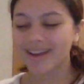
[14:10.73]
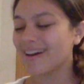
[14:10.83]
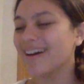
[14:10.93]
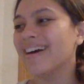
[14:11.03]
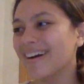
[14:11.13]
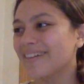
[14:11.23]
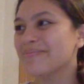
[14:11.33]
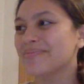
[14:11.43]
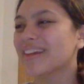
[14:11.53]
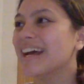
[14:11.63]

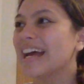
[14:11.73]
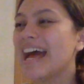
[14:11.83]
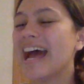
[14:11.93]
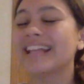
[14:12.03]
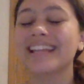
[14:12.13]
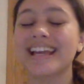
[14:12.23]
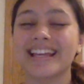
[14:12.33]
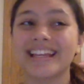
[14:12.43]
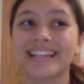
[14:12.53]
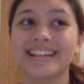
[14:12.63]
And
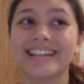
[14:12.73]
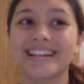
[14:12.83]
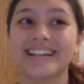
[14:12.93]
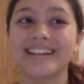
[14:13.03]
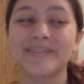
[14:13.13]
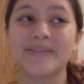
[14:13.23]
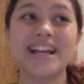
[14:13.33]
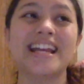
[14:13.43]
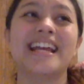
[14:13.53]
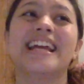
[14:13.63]
then
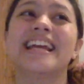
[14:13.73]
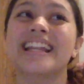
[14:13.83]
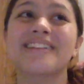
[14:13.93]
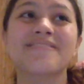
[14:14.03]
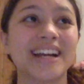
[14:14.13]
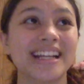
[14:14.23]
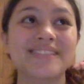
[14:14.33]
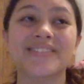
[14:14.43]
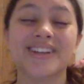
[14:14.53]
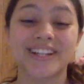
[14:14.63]
when I
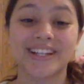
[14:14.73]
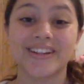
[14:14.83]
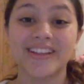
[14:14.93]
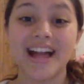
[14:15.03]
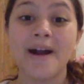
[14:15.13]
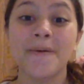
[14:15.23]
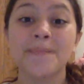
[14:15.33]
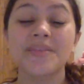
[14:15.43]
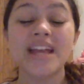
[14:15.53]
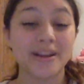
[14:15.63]
finally figured it all
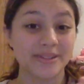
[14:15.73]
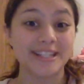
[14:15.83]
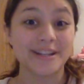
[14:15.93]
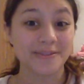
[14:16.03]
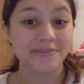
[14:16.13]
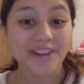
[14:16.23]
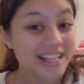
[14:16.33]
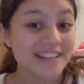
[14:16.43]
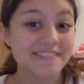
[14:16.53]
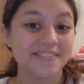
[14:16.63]
out, and it was getting
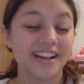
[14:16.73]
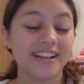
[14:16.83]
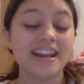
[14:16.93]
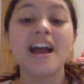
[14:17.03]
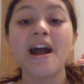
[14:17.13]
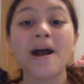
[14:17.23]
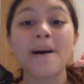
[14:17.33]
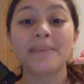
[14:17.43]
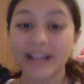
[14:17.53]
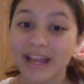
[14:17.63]
really fun,
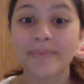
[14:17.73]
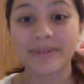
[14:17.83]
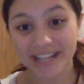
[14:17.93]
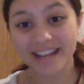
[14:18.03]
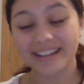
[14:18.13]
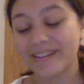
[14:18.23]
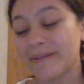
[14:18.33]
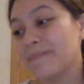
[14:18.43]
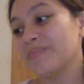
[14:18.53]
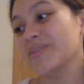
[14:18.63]
my camera died.
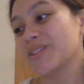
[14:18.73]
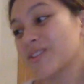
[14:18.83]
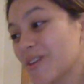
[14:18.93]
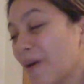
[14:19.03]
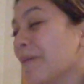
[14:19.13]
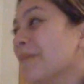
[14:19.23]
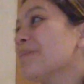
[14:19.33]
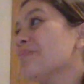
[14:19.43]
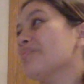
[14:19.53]
So,